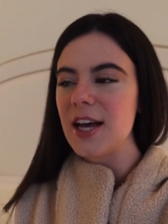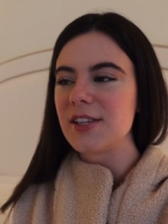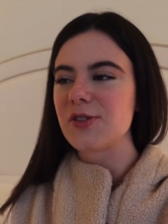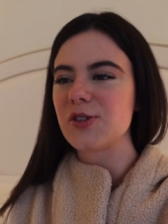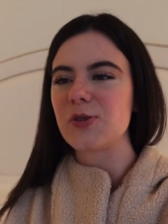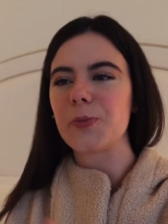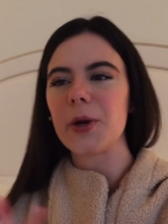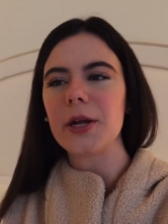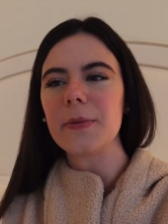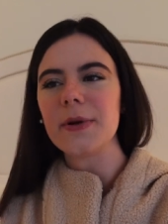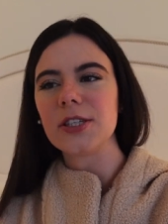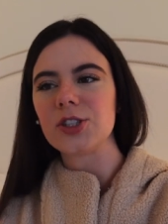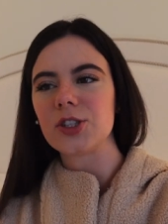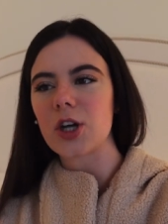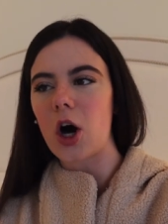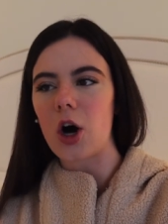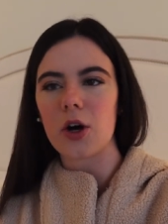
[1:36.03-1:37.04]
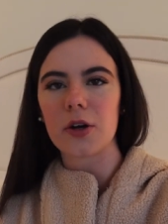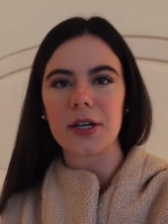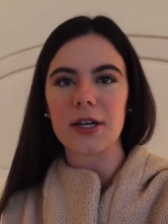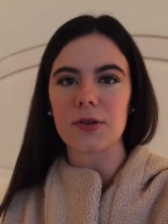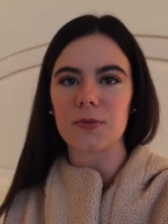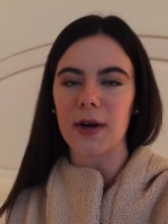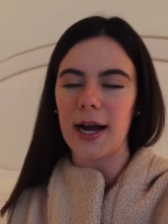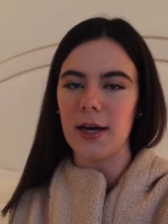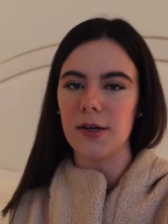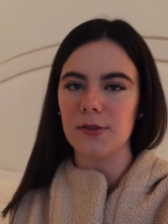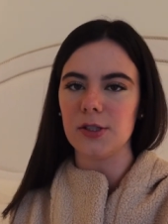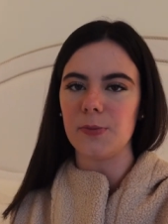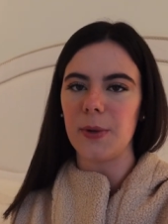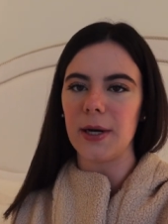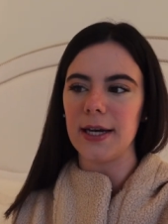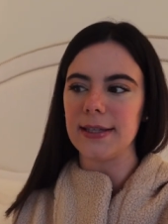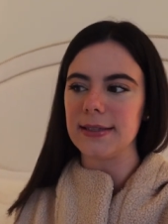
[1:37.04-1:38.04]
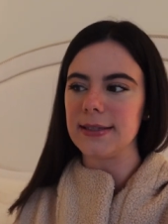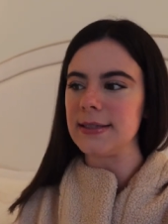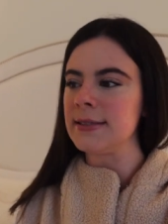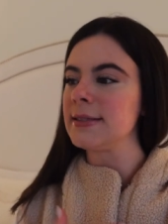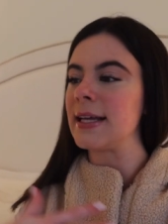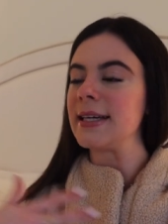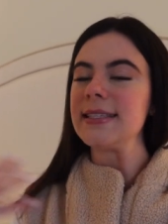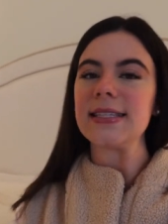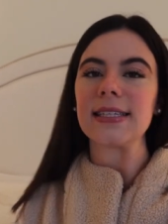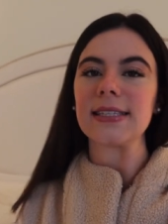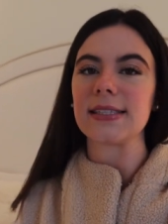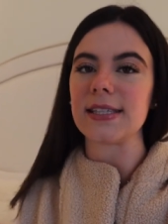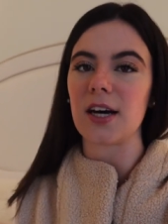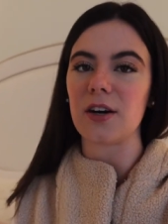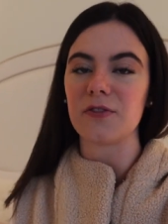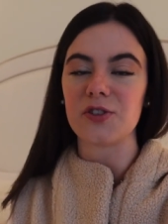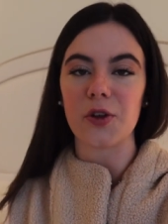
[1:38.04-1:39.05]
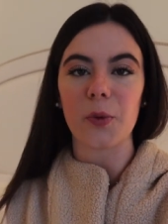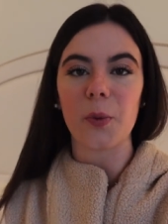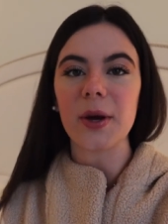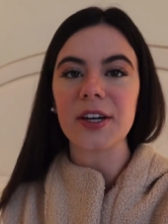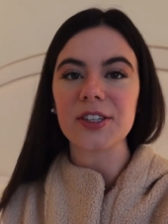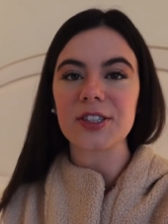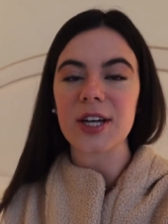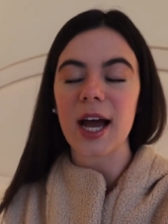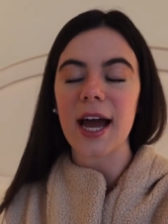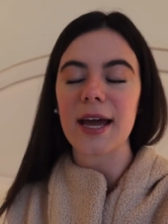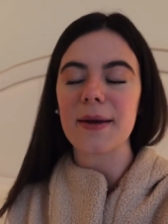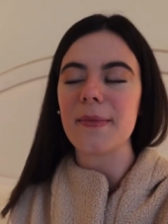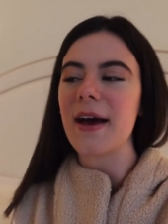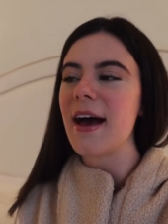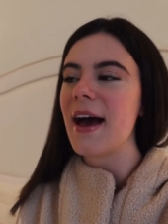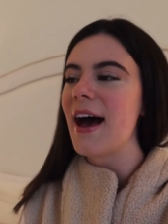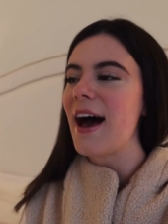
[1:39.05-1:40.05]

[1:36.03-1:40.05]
So it's pretty much all year round, but lending itself to the winter time.